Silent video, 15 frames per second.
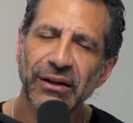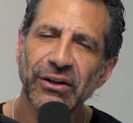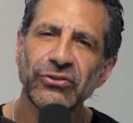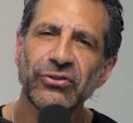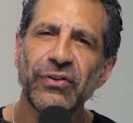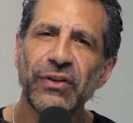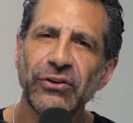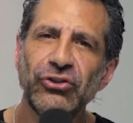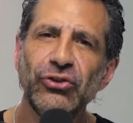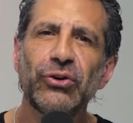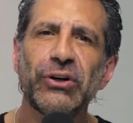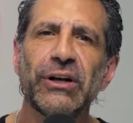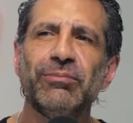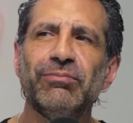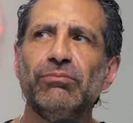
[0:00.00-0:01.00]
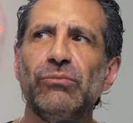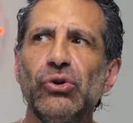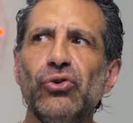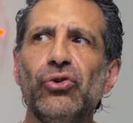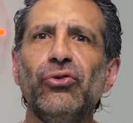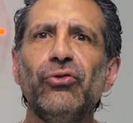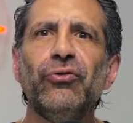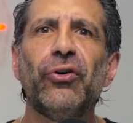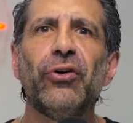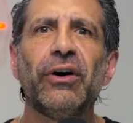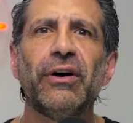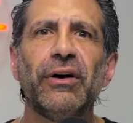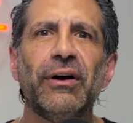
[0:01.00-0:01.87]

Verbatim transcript: so that you can move